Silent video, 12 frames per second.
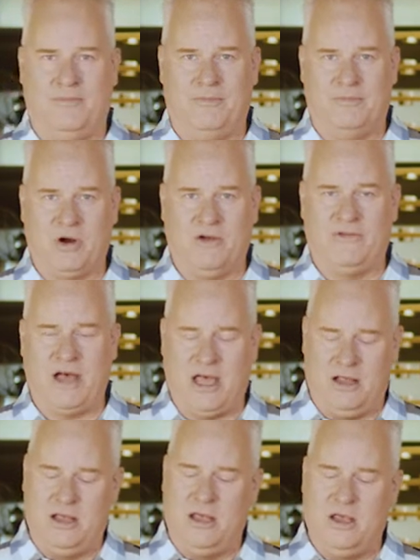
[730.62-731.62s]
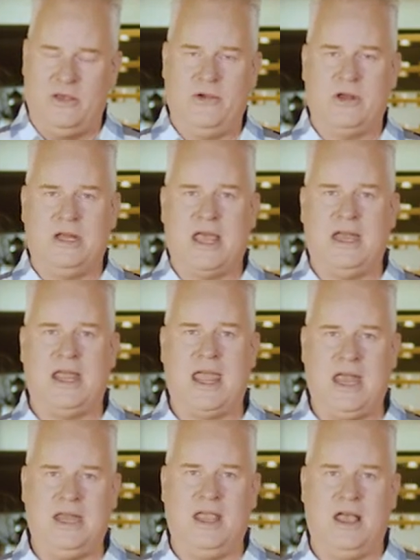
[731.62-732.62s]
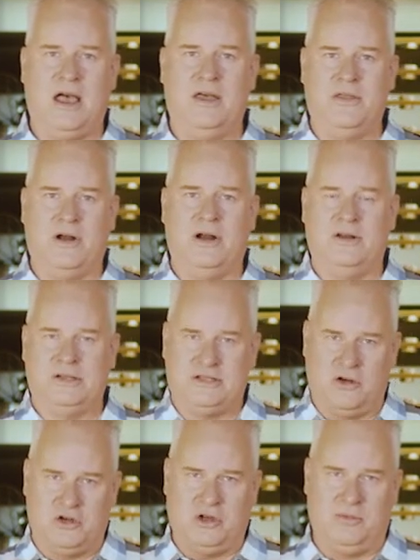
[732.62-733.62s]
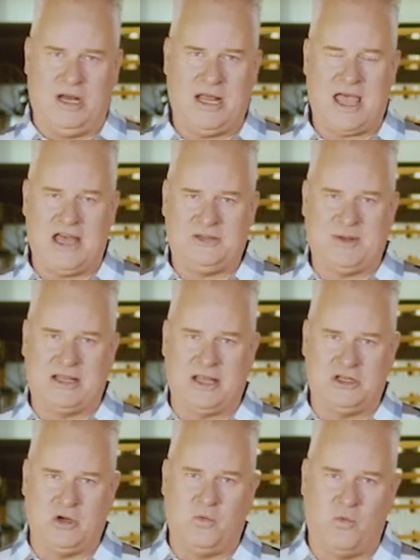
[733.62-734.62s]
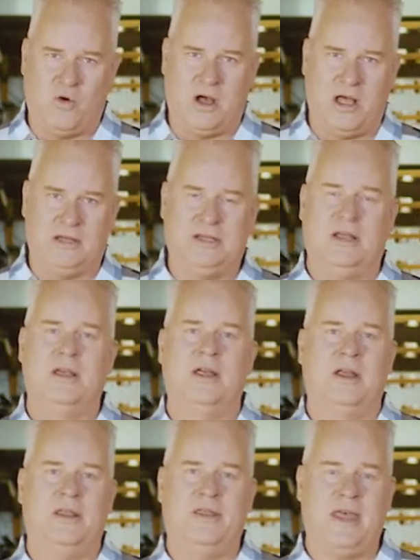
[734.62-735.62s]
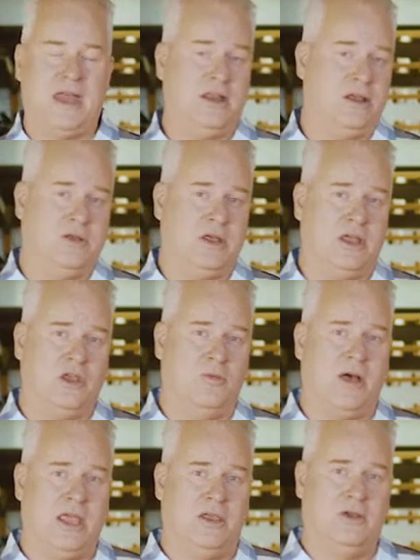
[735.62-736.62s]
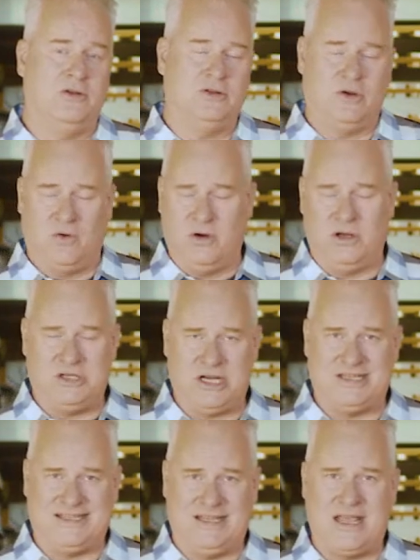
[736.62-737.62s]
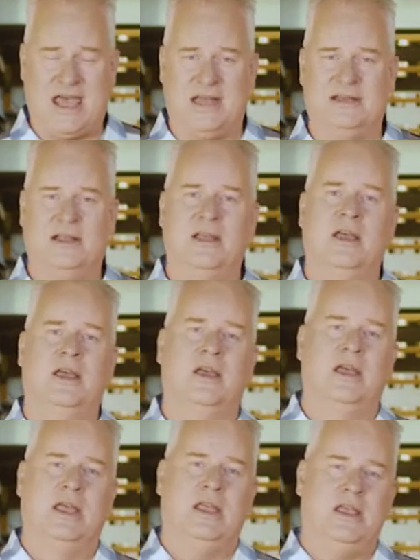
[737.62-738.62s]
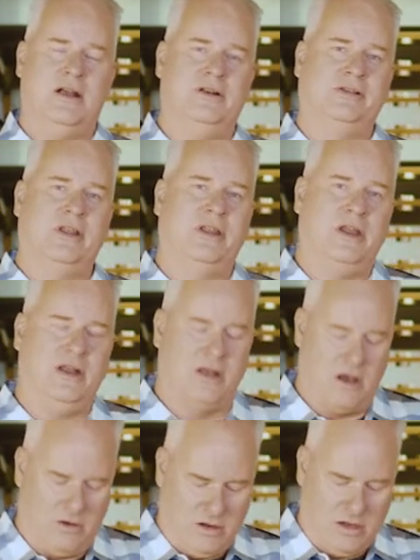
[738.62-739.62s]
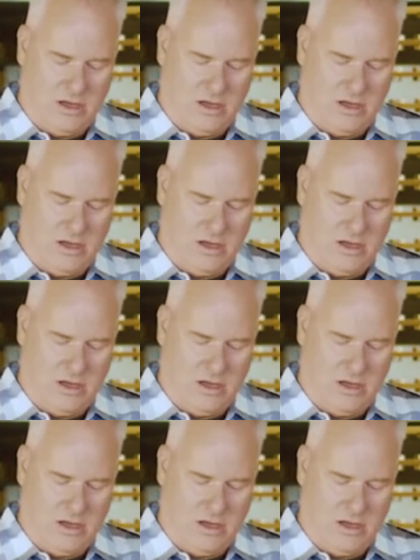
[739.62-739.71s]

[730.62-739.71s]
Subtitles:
profile. You can get any other social media aspect that you want that you think you might use or just get. Here's the thing though.